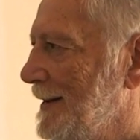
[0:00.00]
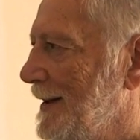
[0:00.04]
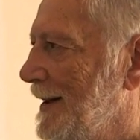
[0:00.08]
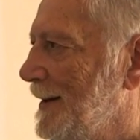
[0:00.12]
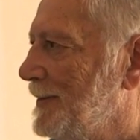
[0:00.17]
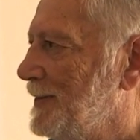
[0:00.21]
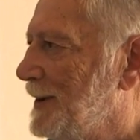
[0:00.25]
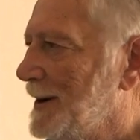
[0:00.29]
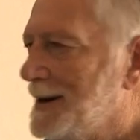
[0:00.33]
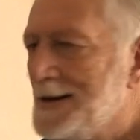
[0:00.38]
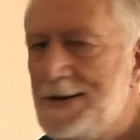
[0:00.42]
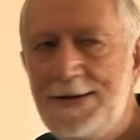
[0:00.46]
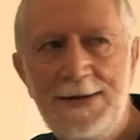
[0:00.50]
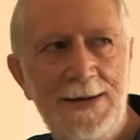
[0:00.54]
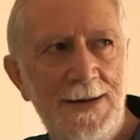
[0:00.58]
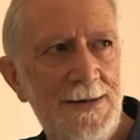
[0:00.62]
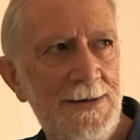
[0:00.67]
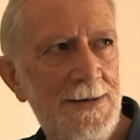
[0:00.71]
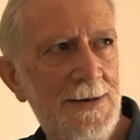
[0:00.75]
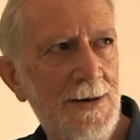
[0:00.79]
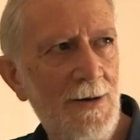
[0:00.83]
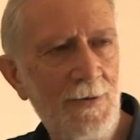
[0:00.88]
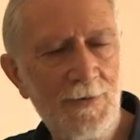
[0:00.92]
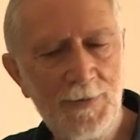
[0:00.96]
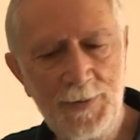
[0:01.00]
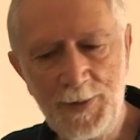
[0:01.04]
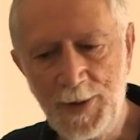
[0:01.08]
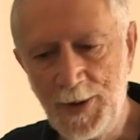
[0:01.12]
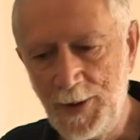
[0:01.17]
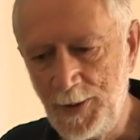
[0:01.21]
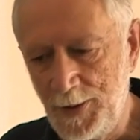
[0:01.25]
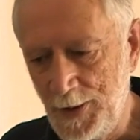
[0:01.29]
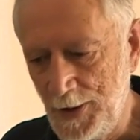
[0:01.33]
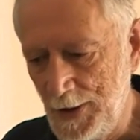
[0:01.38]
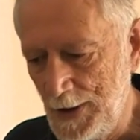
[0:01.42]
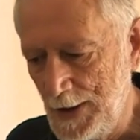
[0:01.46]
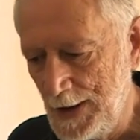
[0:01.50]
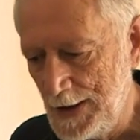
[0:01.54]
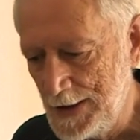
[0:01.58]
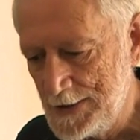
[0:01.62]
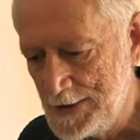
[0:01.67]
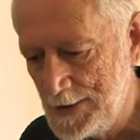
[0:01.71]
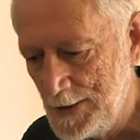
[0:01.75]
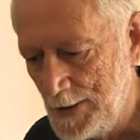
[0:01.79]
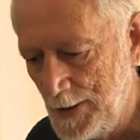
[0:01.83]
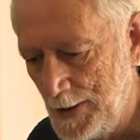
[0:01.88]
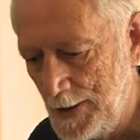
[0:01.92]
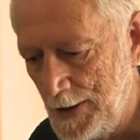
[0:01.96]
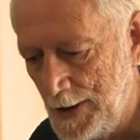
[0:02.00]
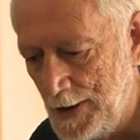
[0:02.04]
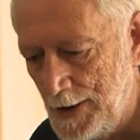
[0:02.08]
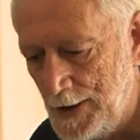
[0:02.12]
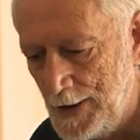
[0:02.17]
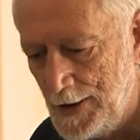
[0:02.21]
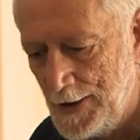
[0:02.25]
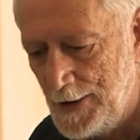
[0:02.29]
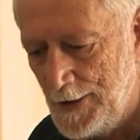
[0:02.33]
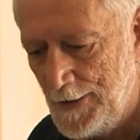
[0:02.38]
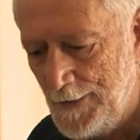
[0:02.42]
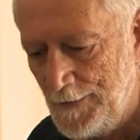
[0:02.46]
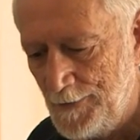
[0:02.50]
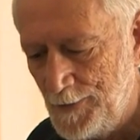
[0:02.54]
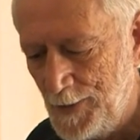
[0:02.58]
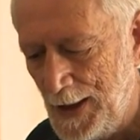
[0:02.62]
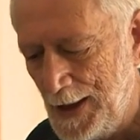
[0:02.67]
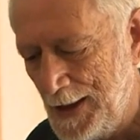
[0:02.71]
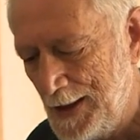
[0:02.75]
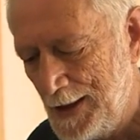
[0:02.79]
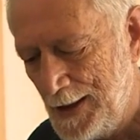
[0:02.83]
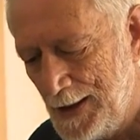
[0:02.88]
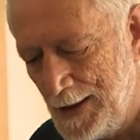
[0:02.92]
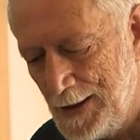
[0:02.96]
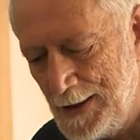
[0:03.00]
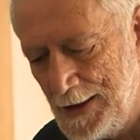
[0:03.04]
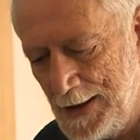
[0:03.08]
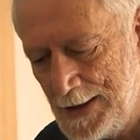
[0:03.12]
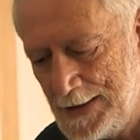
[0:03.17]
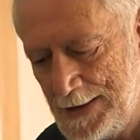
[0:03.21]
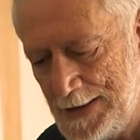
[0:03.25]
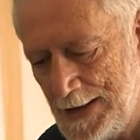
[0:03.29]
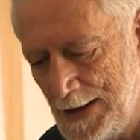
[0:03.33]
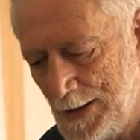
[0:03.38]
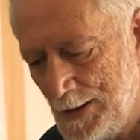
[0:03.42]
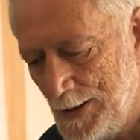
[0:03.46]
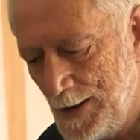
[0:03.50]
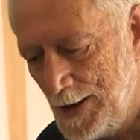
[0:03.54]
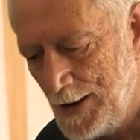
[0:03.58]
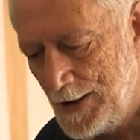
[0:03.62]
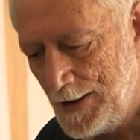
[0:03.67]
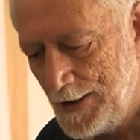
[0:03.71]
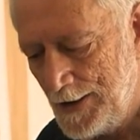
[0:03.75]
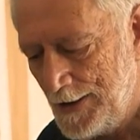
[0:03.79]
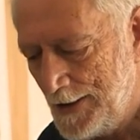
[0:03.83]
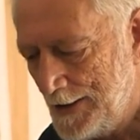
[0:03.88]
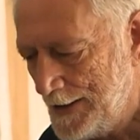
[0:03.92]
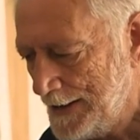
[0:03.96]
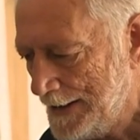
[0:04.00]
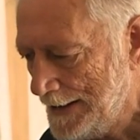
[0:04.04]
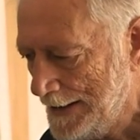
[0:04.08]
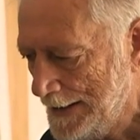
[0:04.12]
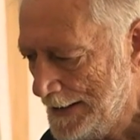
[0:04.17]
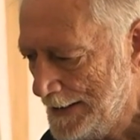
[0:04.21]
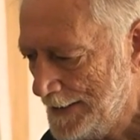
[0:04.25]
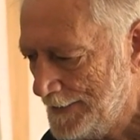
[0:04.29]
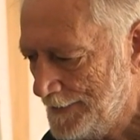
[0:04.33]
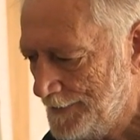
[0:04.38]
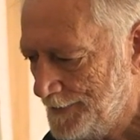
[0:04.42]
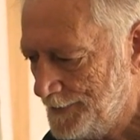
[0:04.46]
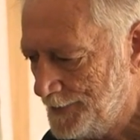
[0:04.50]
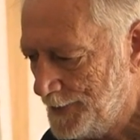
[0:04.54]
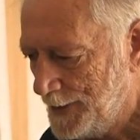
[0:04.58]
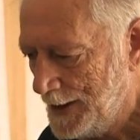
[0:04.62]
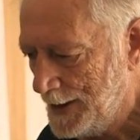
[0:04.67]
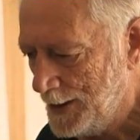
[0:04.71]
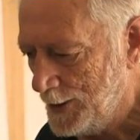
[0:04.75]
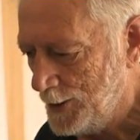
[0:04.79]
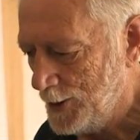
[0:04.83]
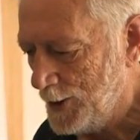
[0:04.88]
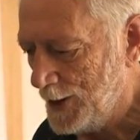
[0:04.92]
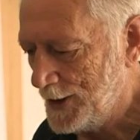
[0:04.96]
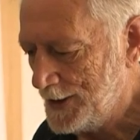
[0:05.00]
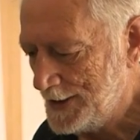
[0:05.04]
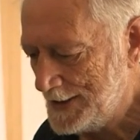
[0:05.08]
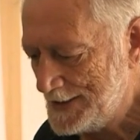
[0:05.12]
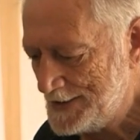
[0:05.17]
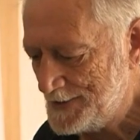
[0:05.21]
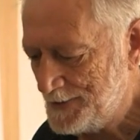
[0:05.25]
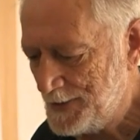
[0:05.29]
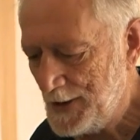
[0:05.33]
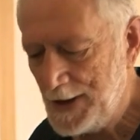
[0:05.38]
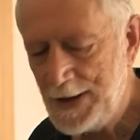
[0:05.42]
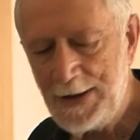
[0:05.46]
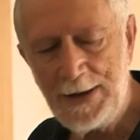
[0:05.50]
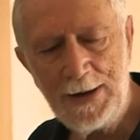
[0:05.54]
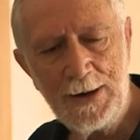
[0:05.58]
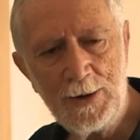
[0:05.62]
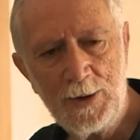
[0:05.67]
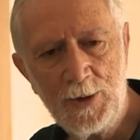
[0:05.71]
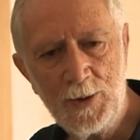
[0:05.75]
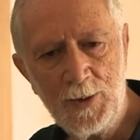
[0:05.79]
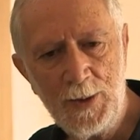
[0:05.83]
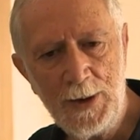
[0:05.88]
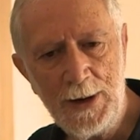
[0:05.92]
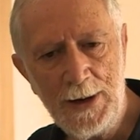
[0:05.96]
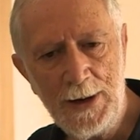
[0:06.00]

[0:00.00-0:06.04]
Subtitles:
helplessness of people and so on. That's how I want this painting to